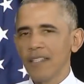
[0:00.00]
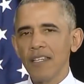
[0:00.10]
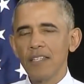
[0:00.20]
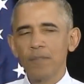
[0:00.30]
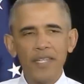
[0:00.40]

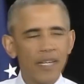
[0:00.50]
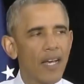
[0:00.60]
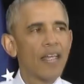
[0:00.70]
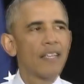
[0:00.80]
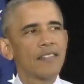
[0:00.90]
is
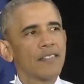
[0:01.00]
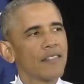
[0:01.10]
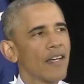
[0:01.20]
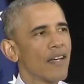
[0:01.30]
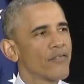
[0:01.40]

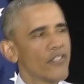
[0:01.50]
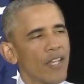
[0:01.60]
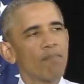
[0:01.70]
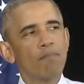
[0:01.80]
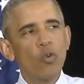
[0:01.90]
because of
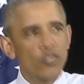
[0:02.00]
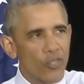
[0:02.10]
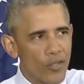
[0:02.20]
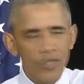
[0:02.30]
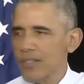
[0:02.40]
some
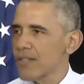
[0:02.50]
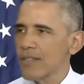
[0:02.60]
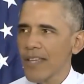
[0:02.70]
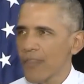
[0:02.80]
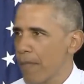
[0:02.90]

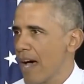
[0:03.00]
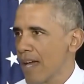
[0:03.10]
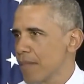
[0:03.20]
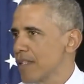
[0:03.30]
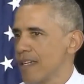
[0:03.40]
moochers at the
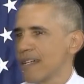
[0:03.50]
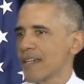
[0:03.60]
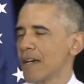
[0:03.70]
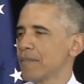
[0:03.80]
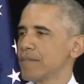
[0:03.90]
bottom of the
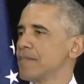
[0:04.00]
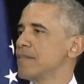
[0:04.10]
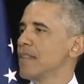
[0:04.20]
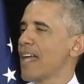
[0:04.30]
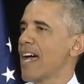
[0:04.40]
income
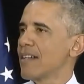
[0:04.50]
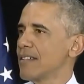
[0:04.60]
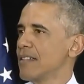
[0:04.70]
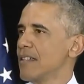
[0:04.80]
ladder,